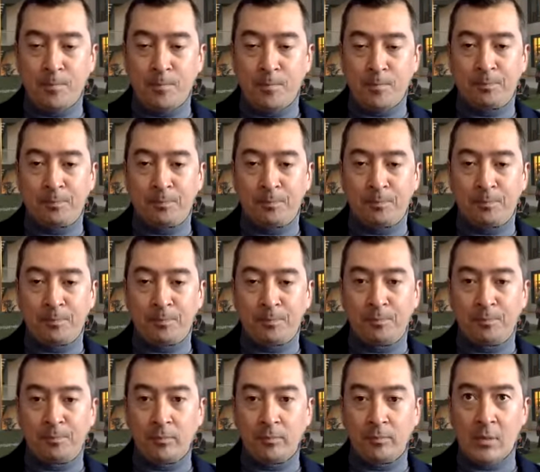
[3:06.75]
would
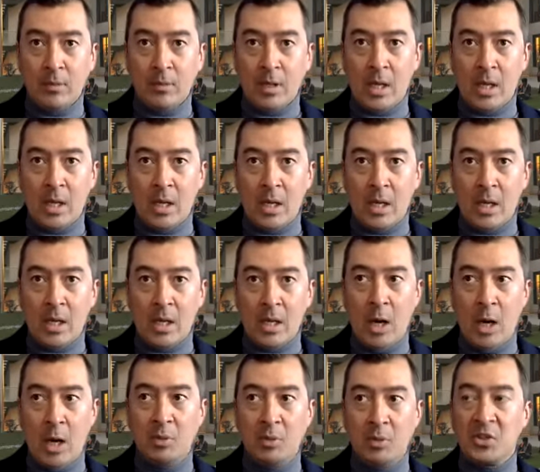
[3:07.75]
say is
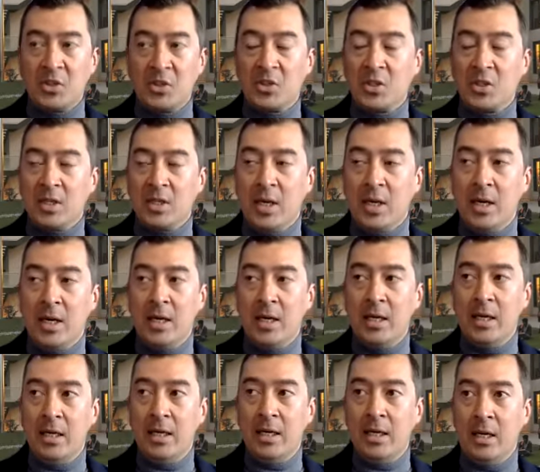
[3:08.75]
definitely